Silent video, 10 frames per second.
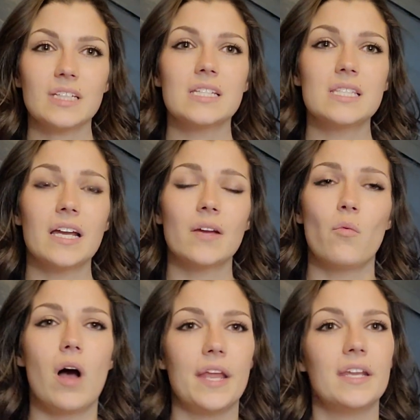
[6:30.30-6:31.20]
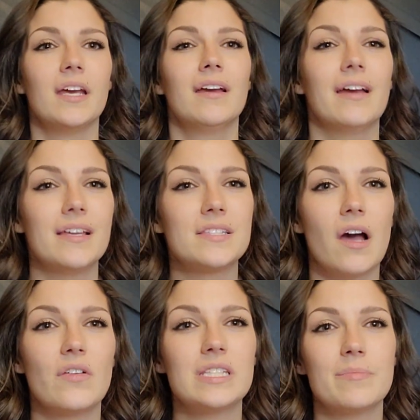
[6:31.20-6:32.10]
Second one is
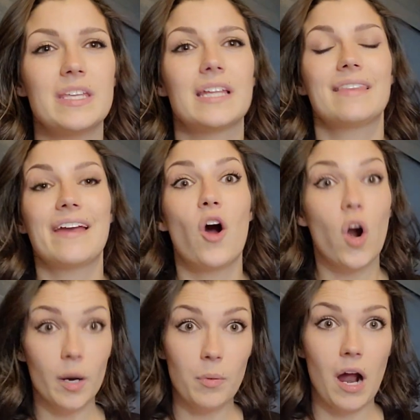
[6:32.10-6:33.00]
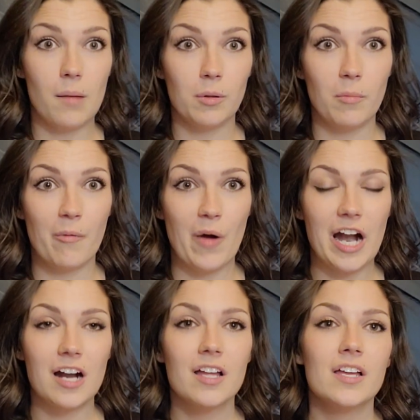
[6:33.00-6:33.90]
going to be that they are problem
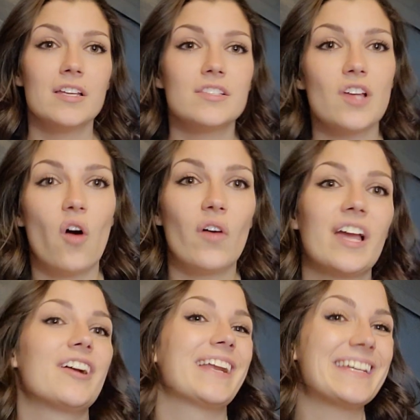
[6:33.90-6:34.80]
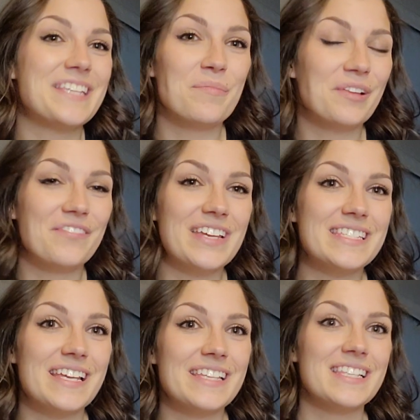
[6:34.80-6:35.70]
aware. So a good example of this
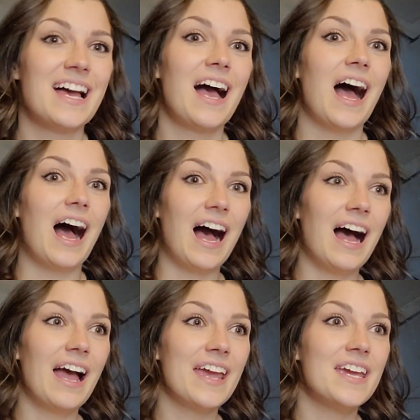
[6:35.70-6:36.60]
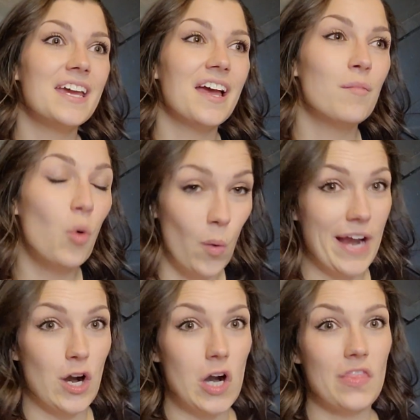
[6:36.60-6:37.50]
is I am
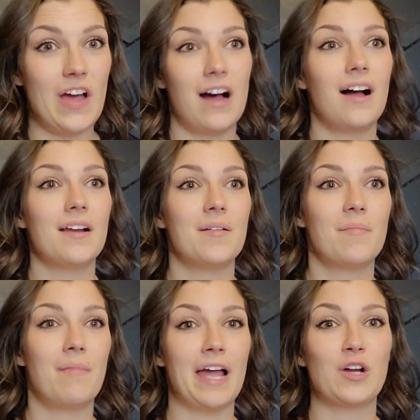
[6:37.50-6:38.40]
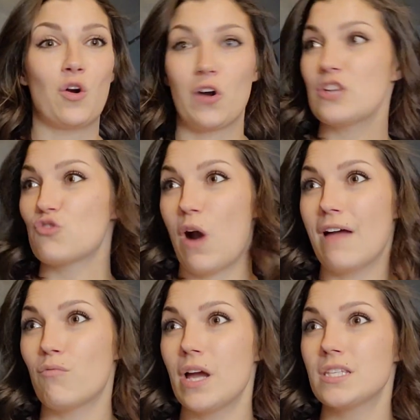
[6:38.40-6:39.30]
aware that my current
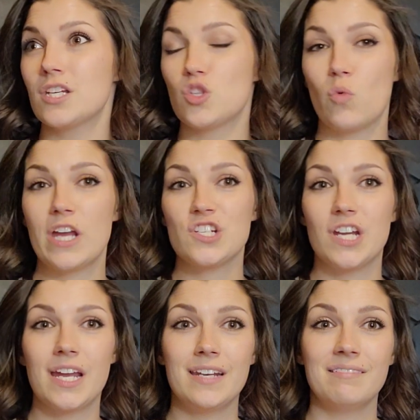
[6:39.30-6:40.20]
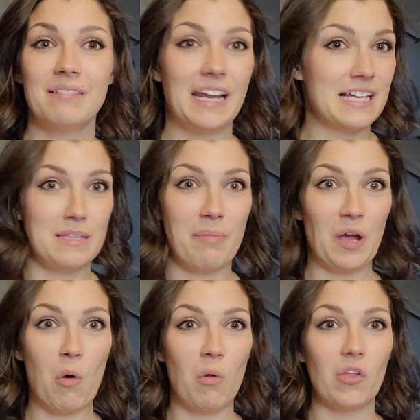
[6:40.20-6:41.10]
driveway situation, it has a
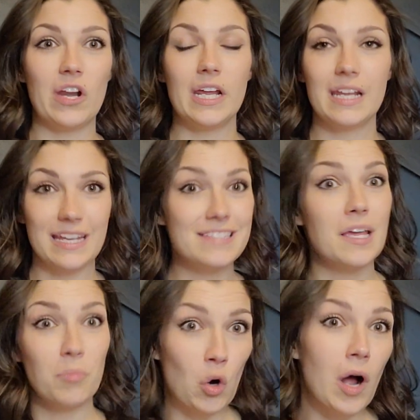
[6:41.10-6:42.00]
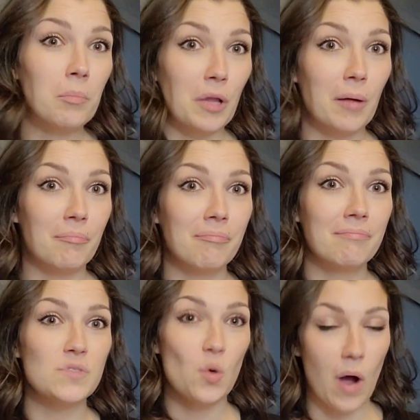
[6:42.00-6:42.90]
big hole in it, is a problem.
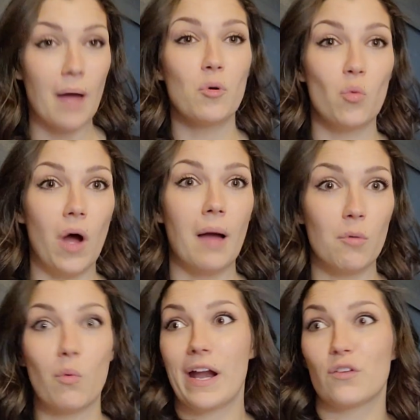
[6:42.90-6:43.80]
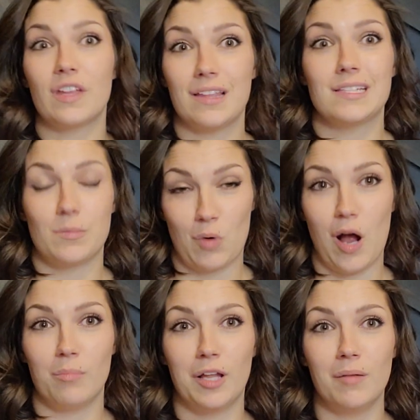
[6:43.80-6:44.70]
So I'm aware that that's a
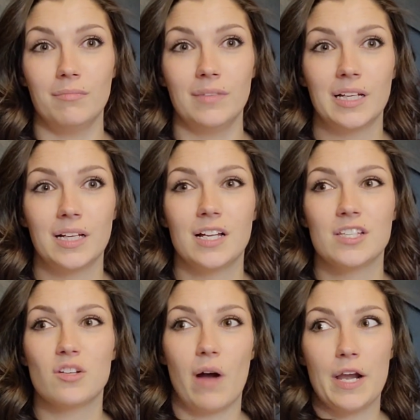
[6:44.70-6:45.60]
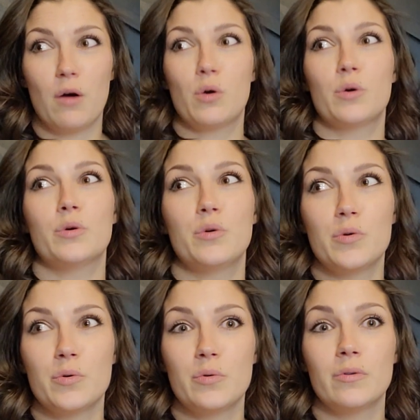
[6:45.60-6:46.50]
problem. Do I know
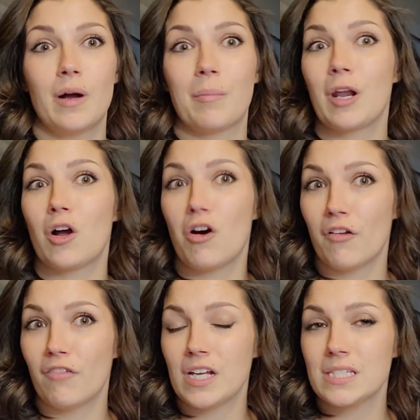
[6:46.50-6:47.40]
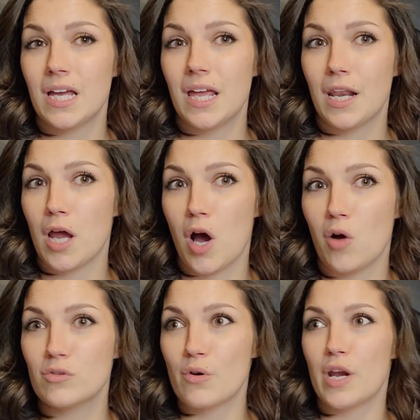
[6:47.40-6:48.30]
who I'm going to call to fix it?
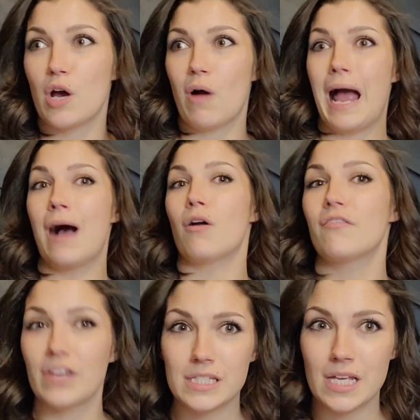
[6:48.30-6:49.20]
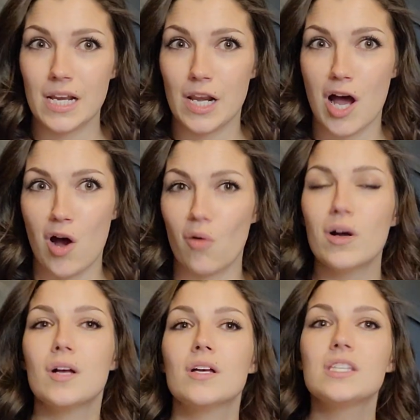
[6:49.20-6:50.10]
No. Do I know how to fix it? No.
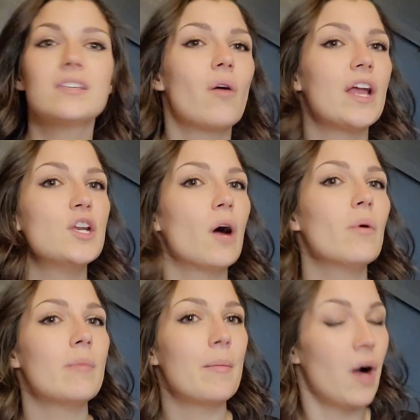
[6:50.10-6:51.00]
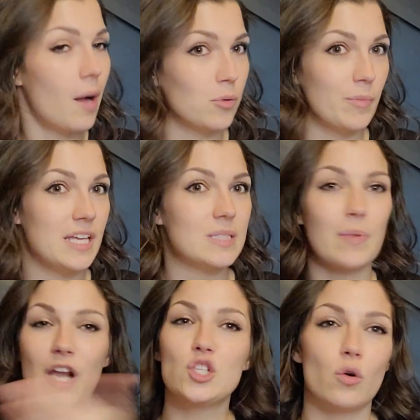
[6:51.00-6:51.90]
So I know what my problem is,
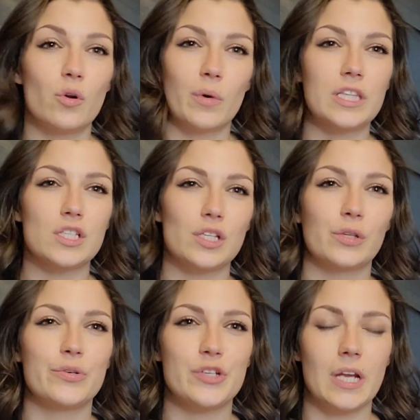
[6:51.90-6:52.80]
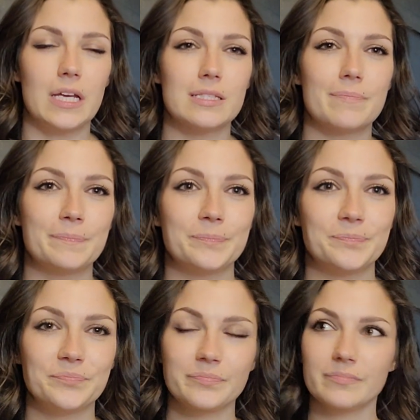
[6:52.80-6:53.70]
but I don't know what the solution is.
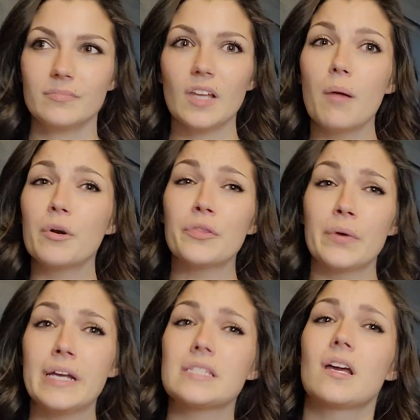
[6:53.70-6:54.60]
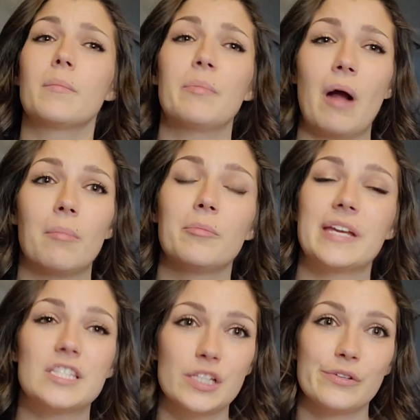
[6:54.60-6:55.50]
Number 3 is going to be problem
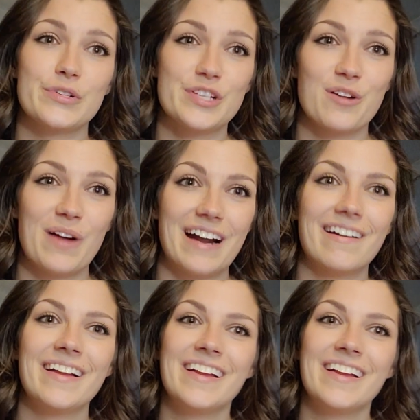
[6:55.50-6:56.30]
and solution aware.